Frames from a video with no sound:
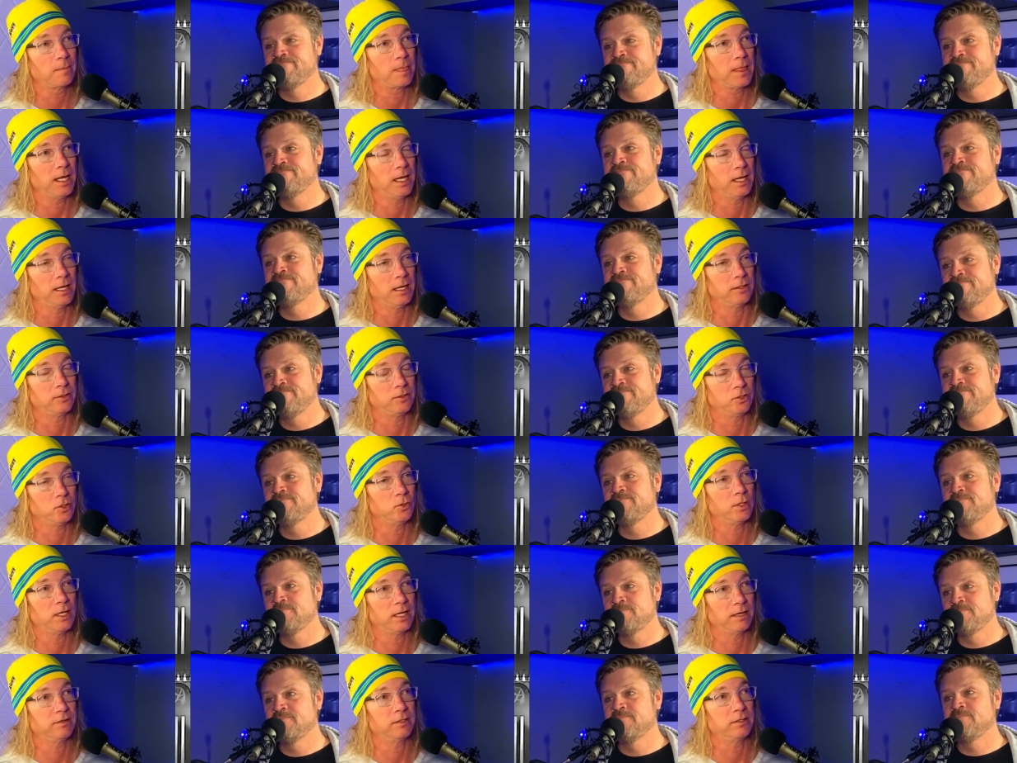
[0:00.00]
Speaker 1: and
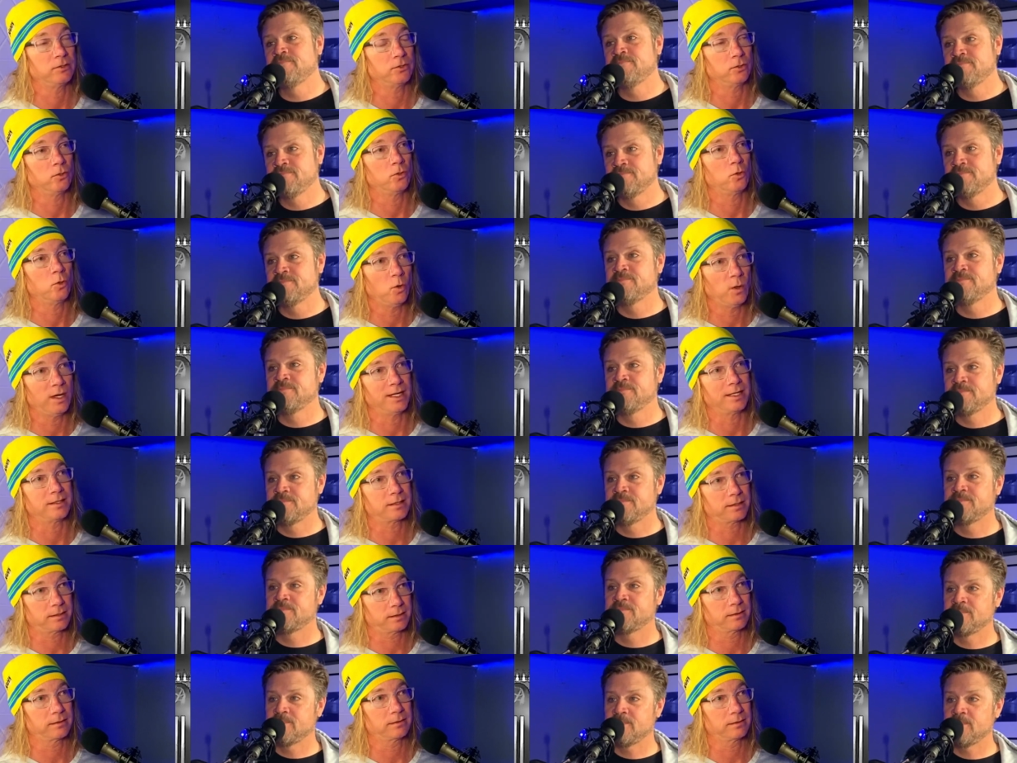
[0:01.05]
you having to
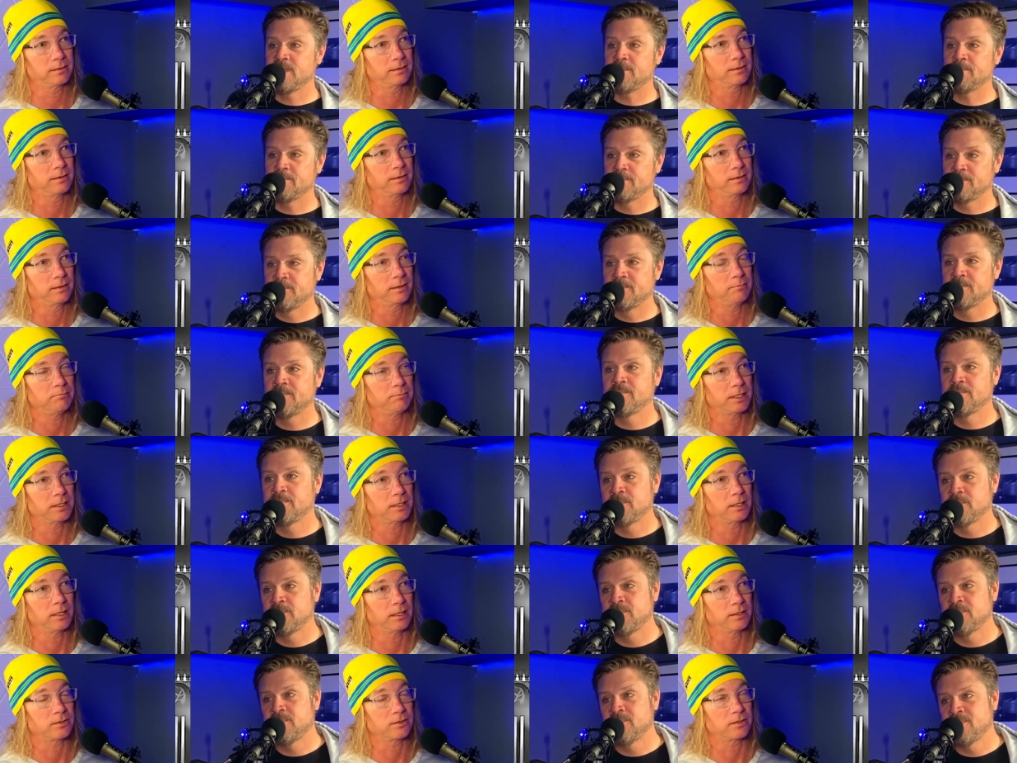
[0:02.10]
quit. Yep.
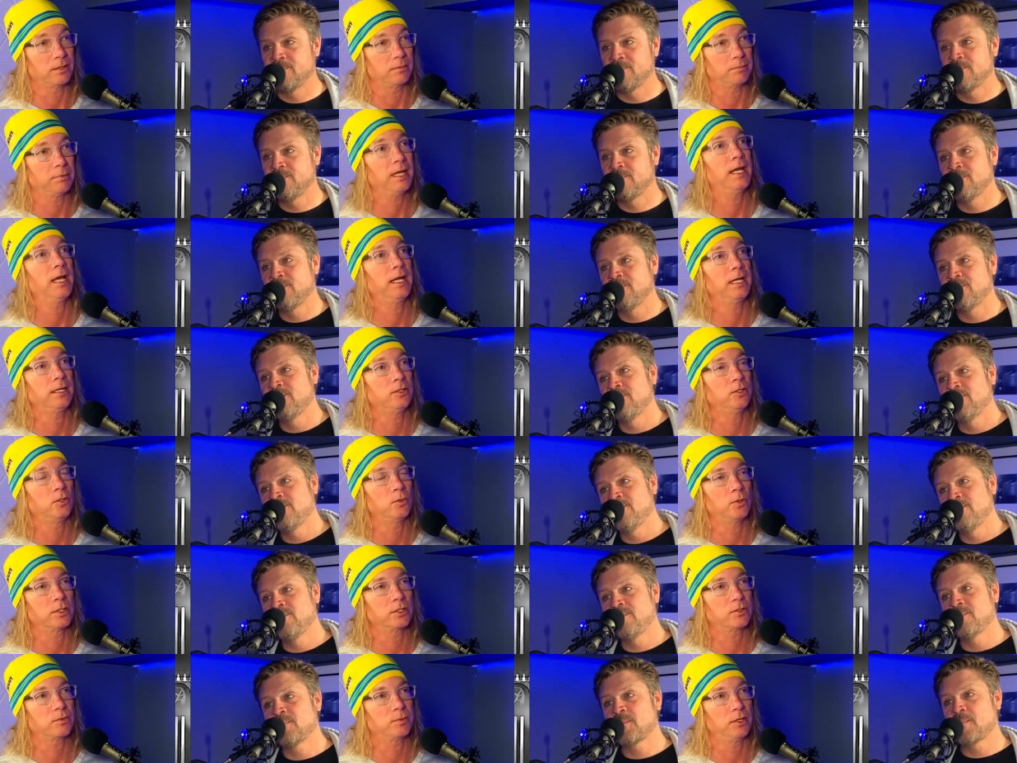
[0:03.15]
Because the pain you
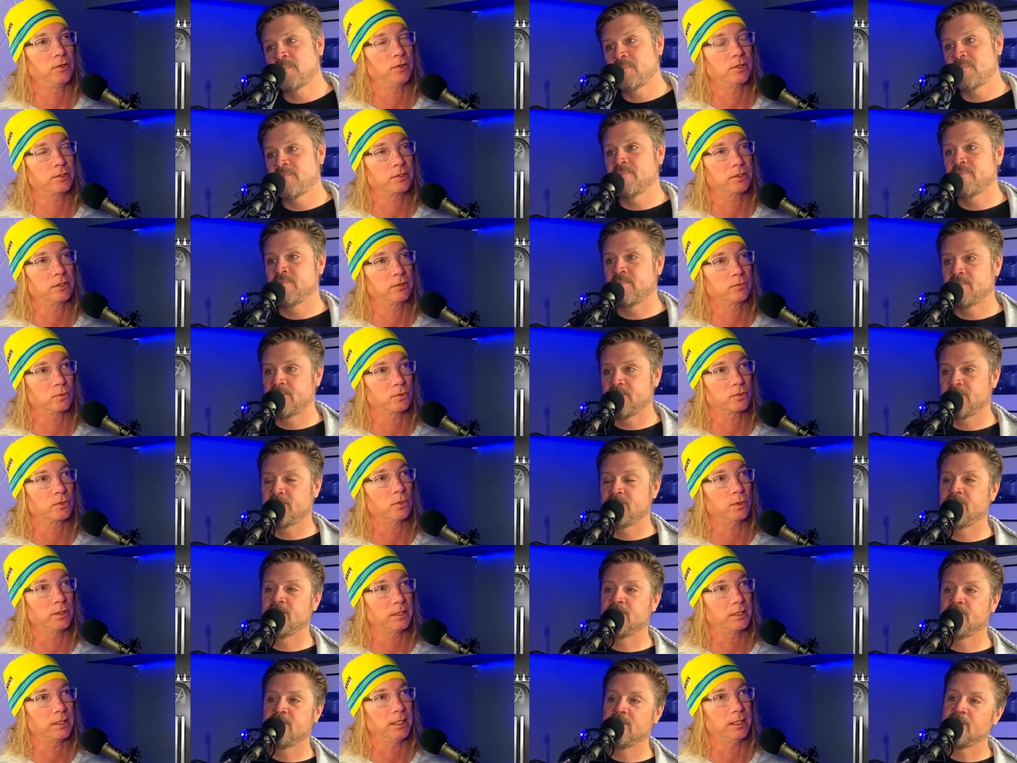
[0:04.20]
were experiencing was
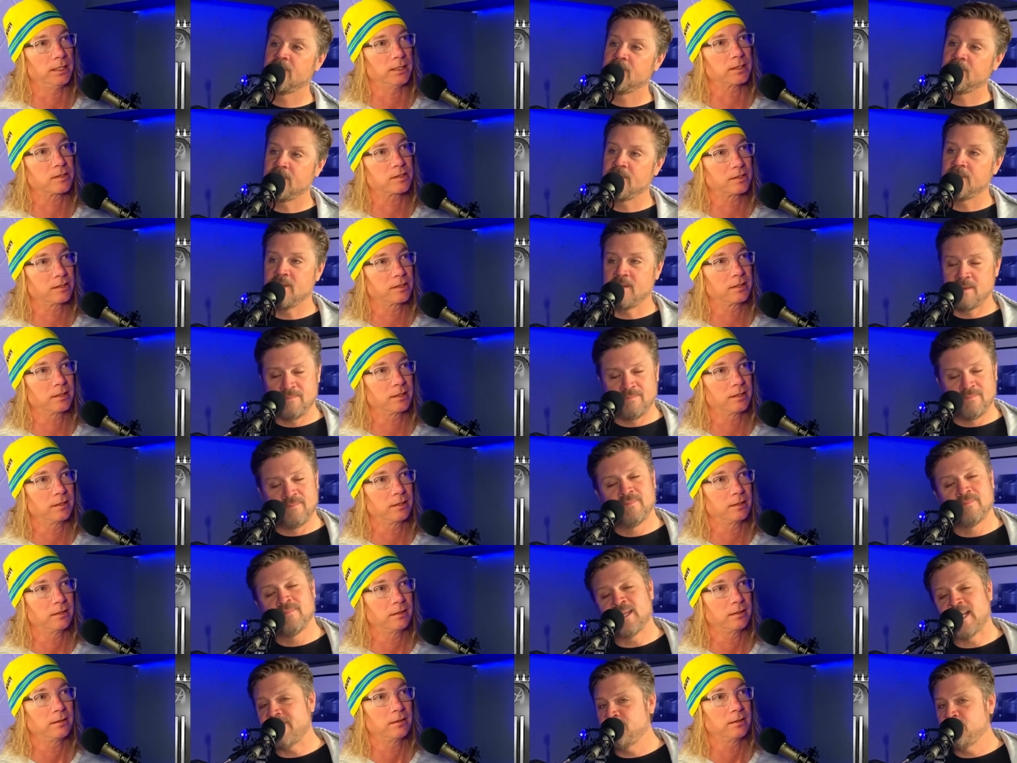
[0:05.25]
so intense.
Speaker 2: Yep.
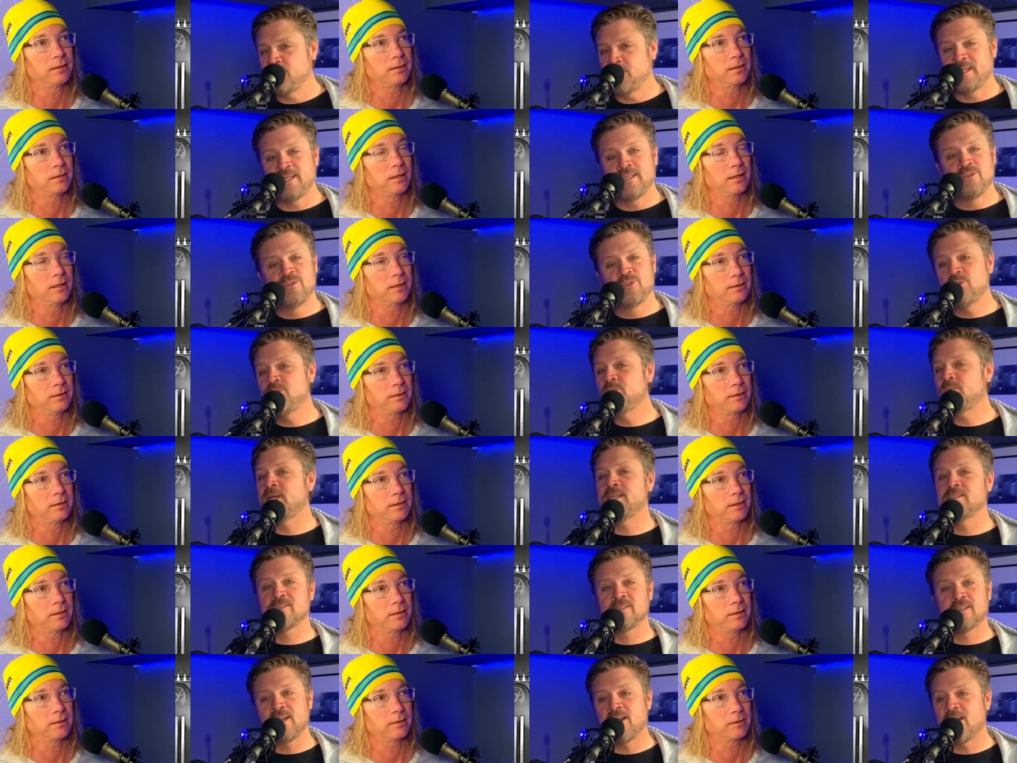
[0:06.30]
I've played two
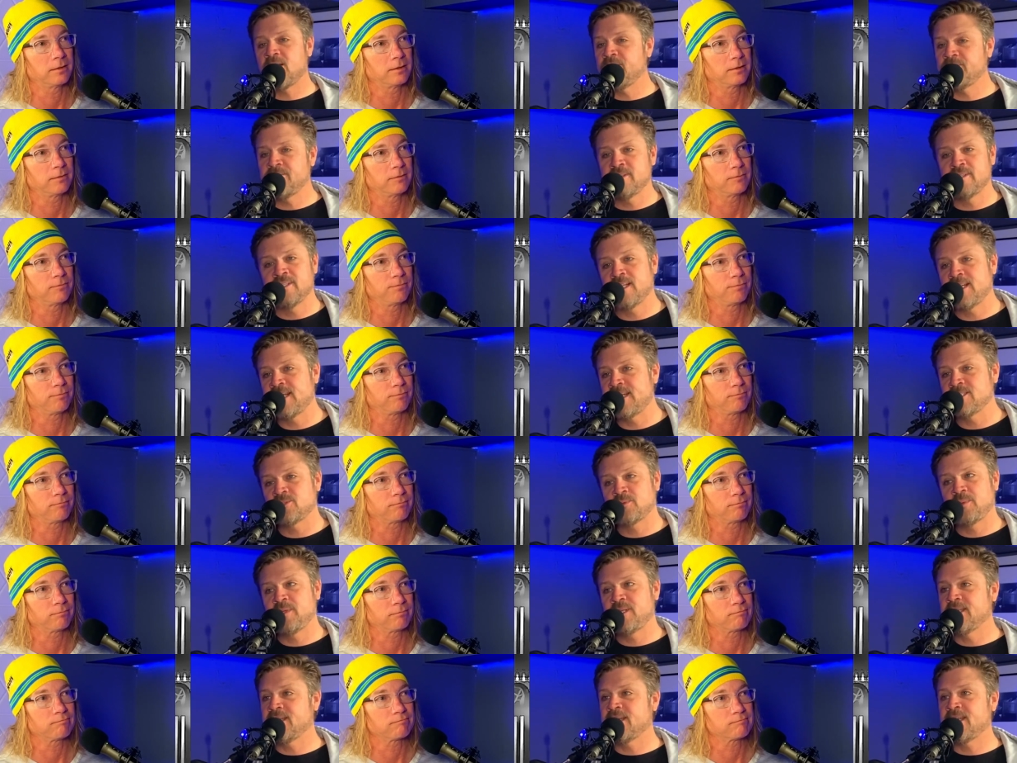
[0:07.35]
rounds of golf in the last
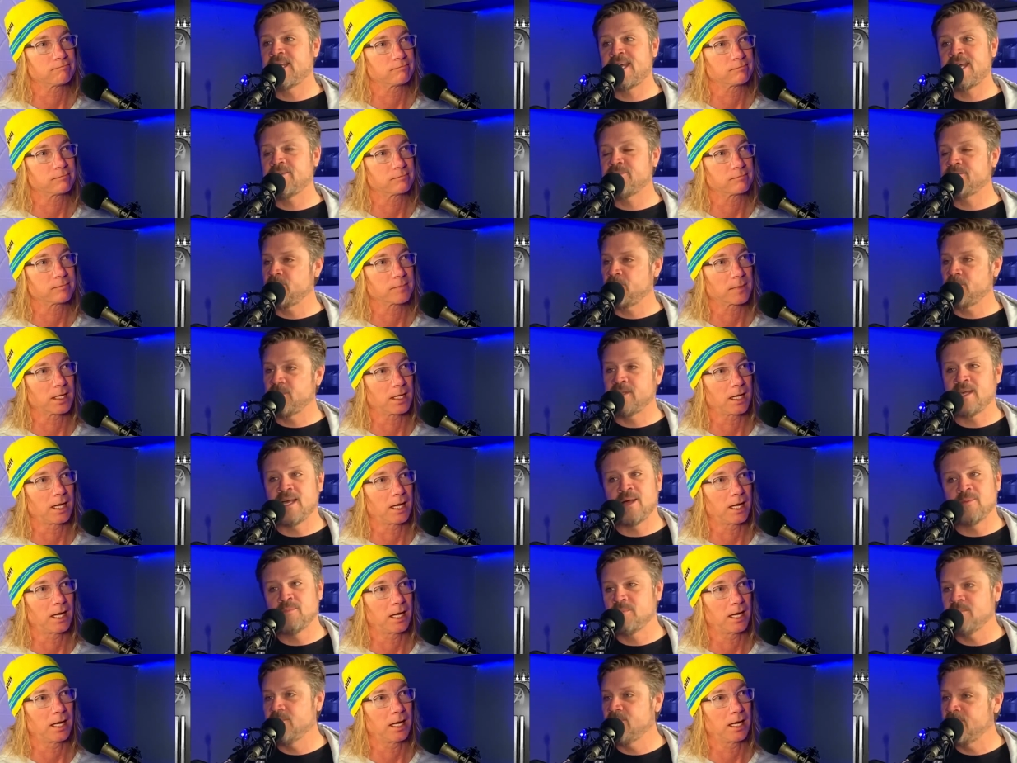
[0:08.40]
week and a half
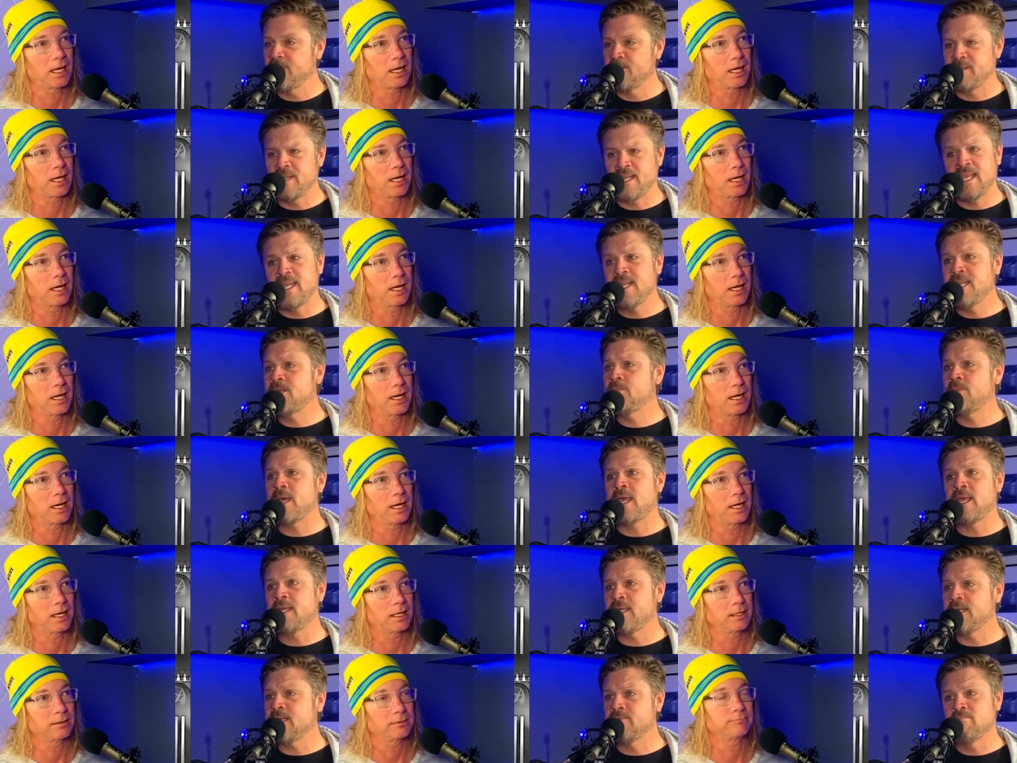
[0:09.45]
without any
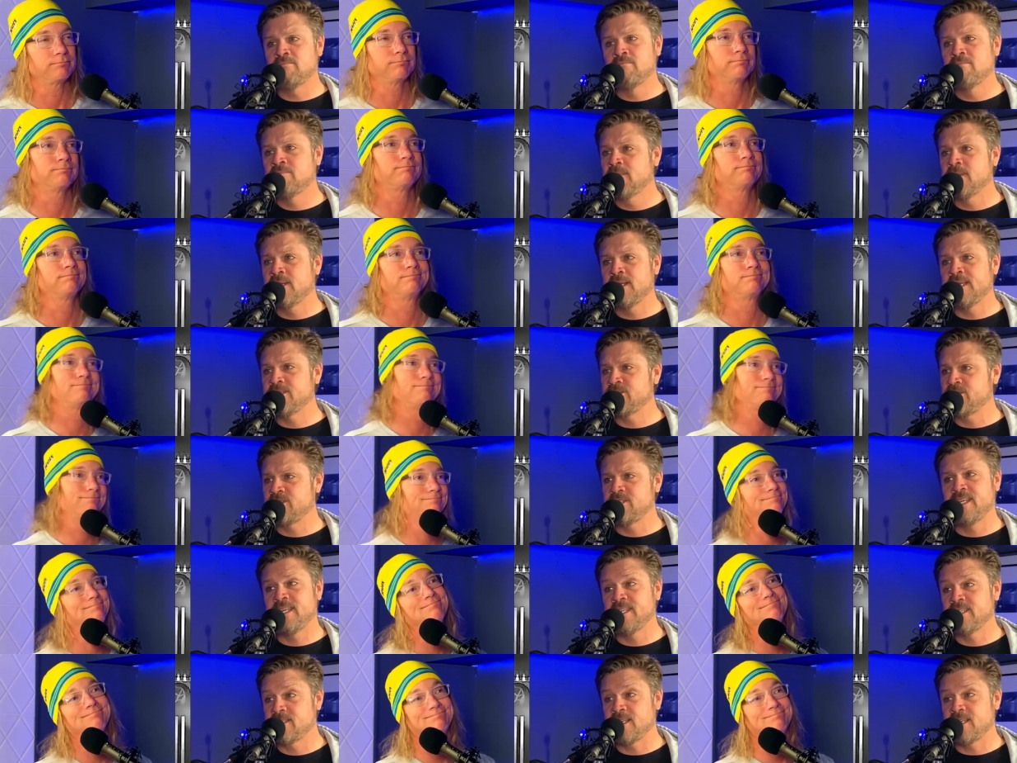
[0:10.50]
pain. It's it's.